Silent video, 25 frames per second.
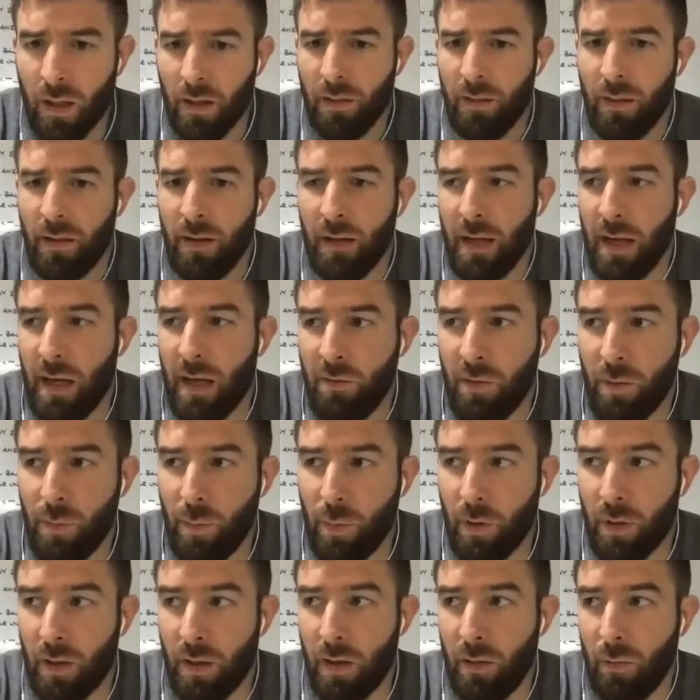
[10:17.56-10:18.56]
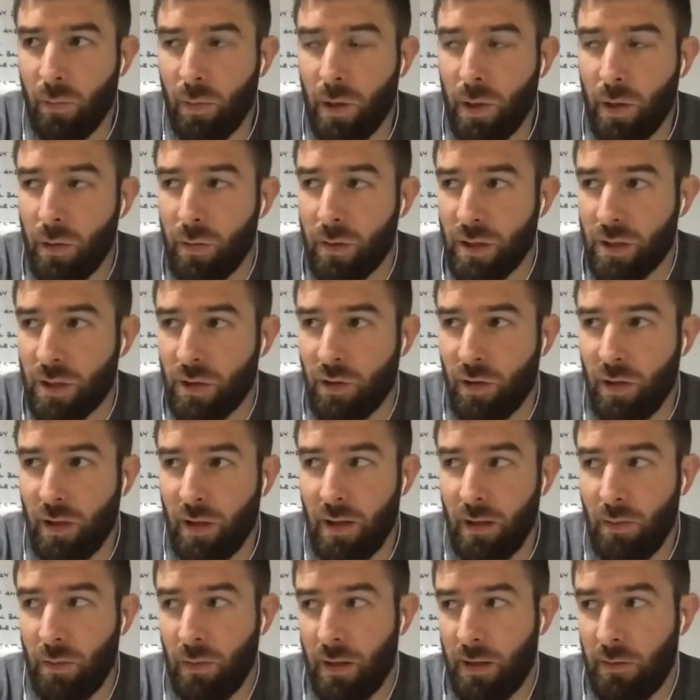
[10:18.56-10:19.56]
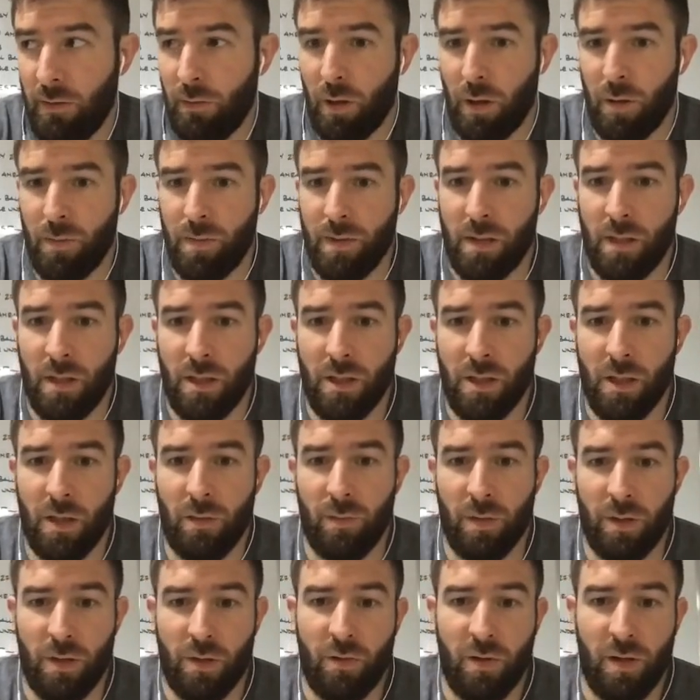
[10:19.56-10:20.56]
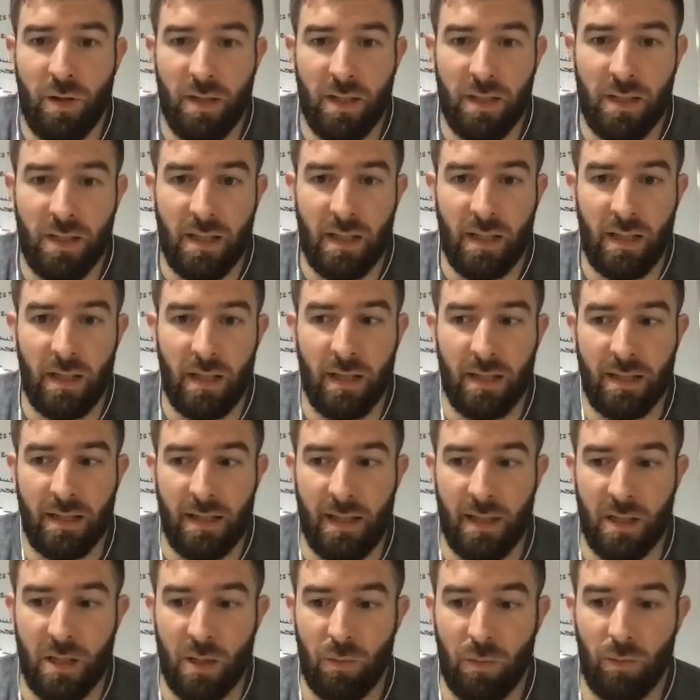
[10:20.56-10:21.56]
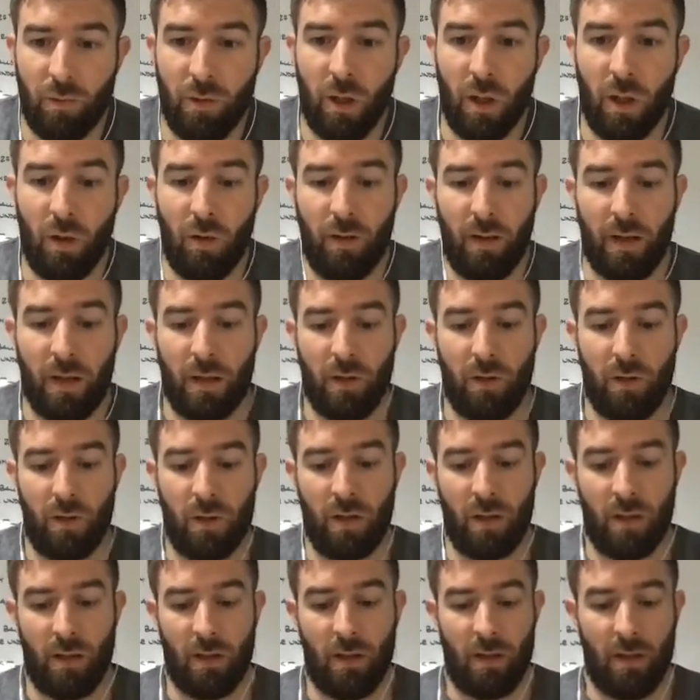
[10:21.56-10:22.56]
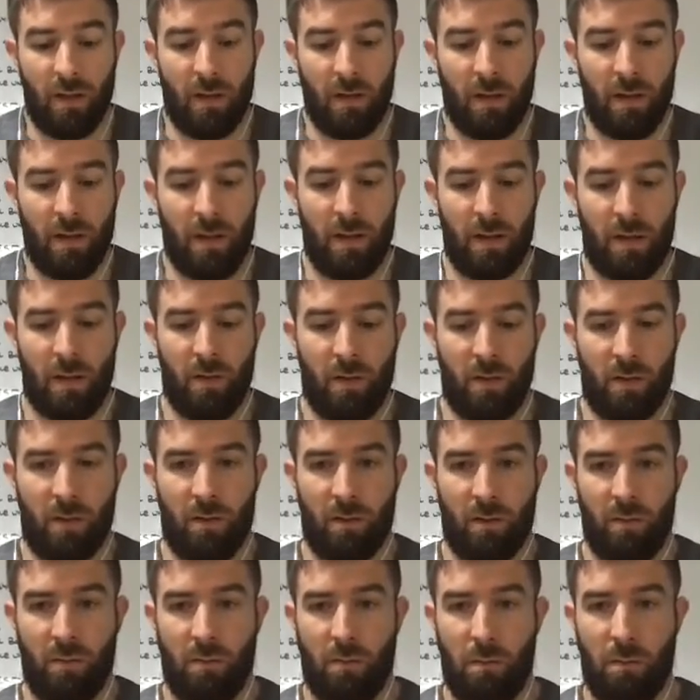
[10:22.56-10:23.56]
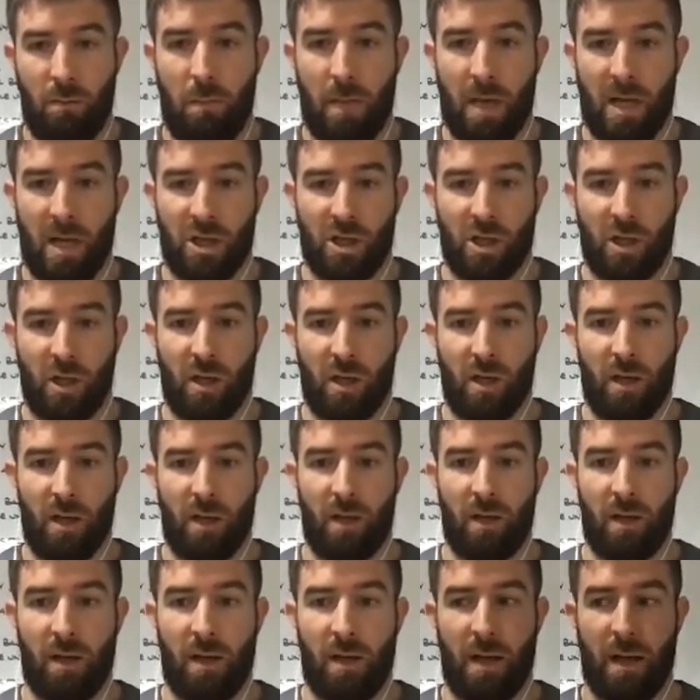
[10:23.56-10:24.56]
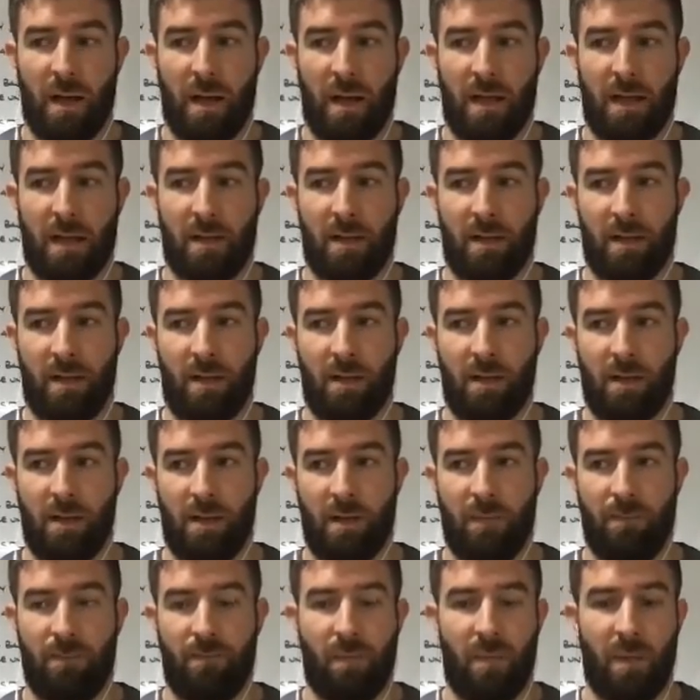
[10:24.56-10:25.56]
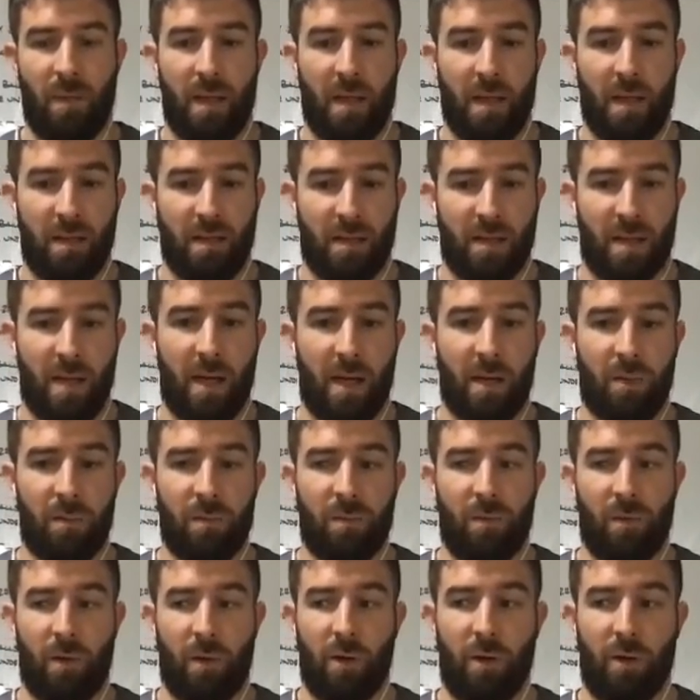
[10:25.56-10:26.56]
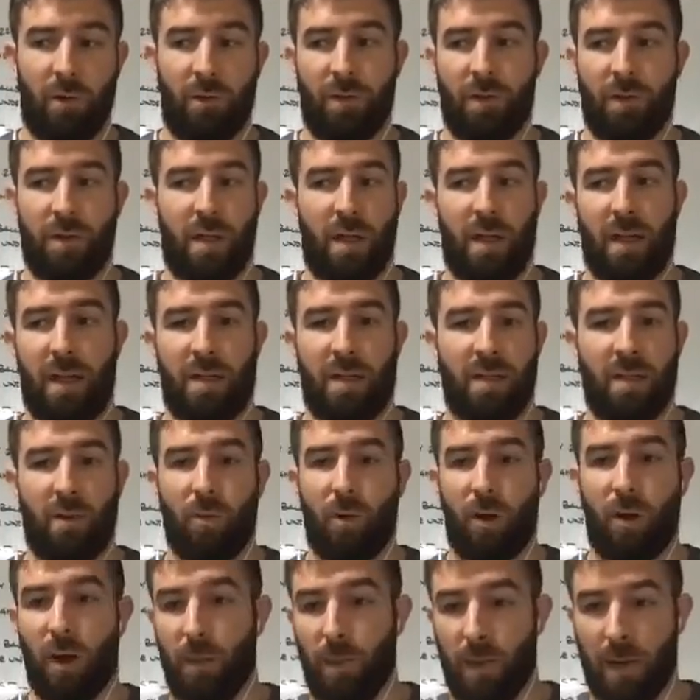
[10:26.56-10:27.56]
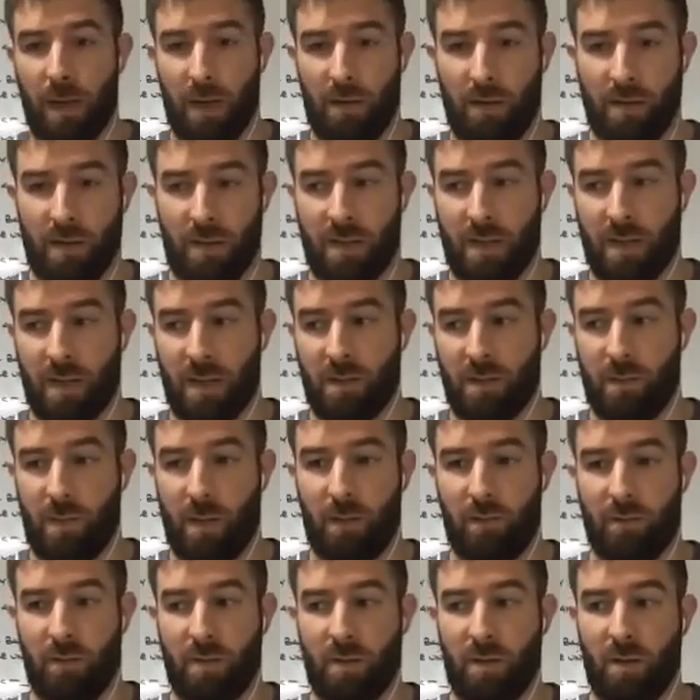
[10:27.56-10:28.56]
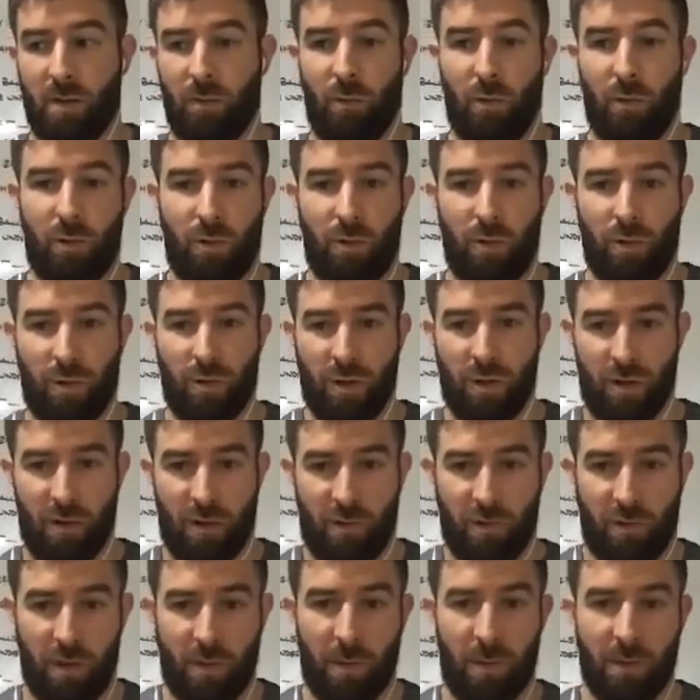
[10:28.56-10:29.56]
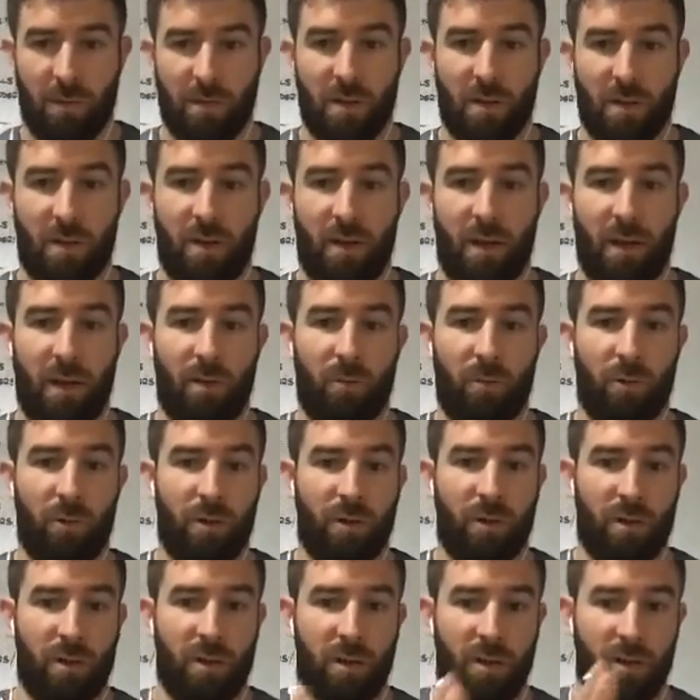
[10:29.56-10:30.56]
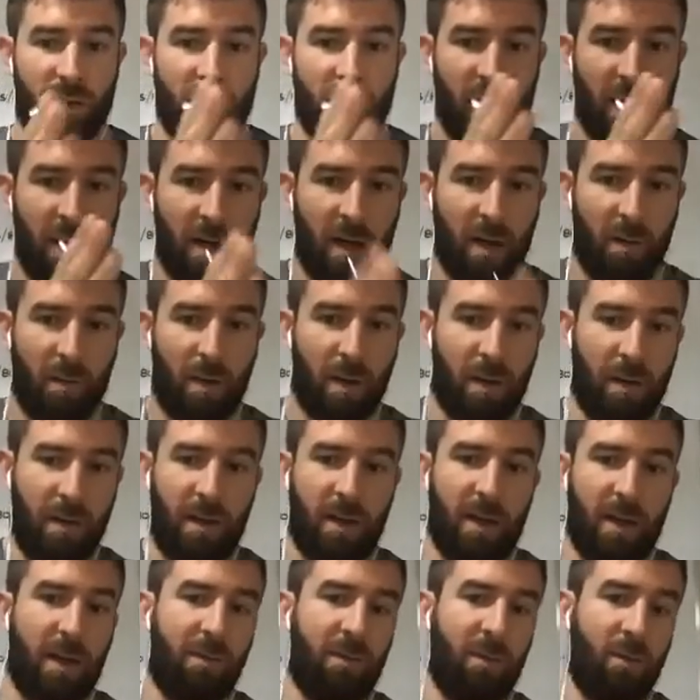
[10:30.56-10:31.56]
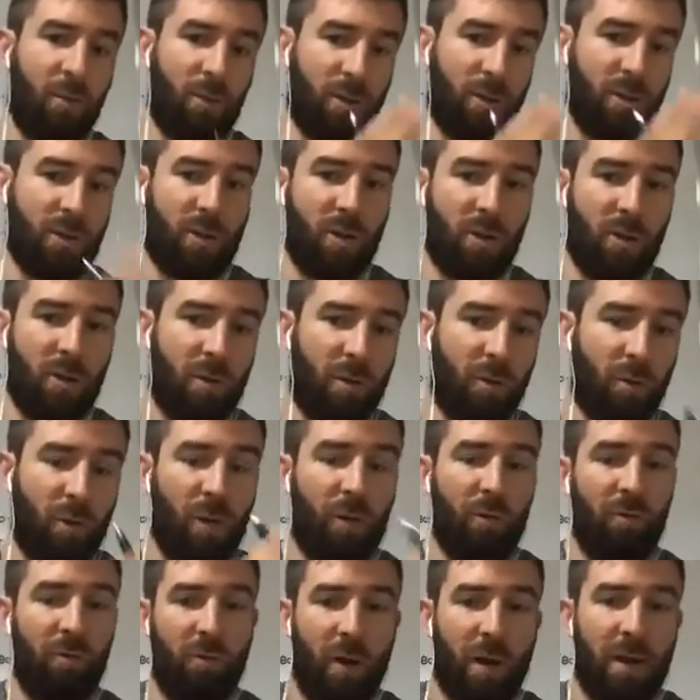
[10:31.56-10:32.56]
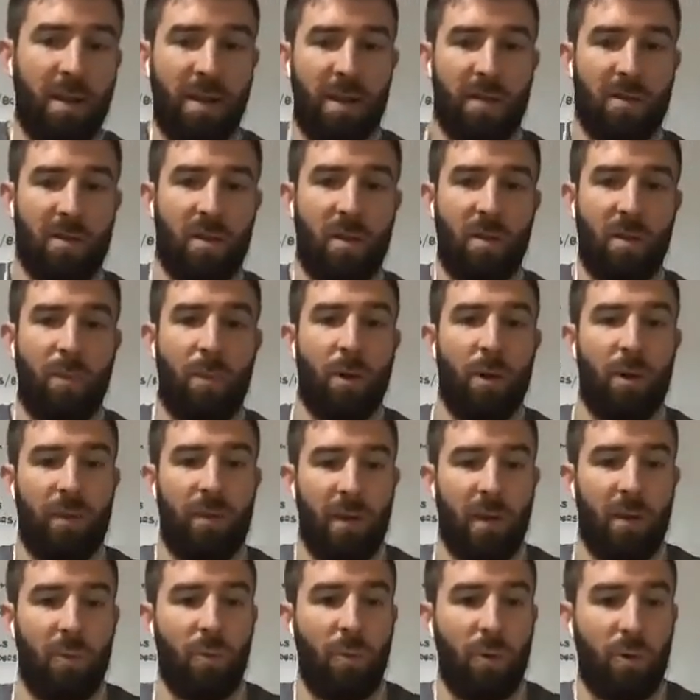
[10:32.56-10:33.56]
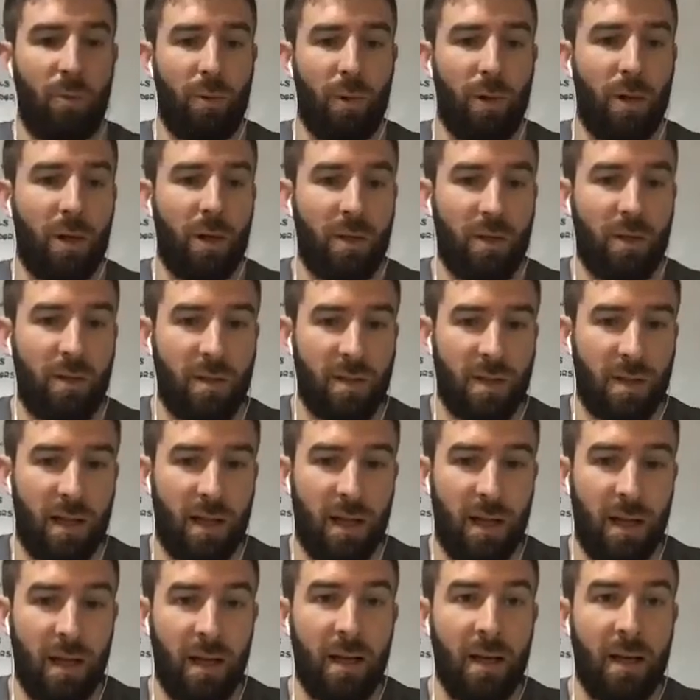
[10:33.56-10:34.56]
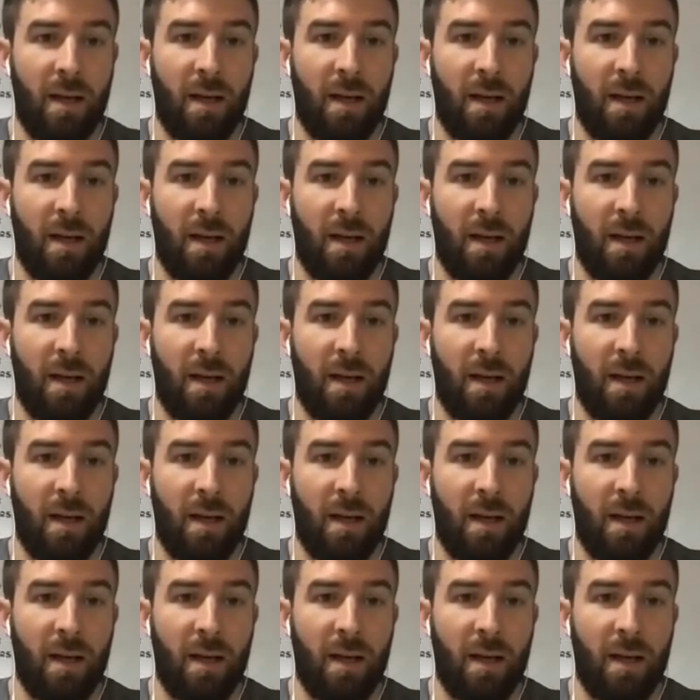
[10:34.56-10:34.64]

think we always try, when everyone comes in the gym, is try and set a tangible goal that you can measure in time of, say, let's say we're going to be here in 6 months. So what does 3 months look like? What does a month and a half, or what does 2, right down to the point of like, what are we going to do today?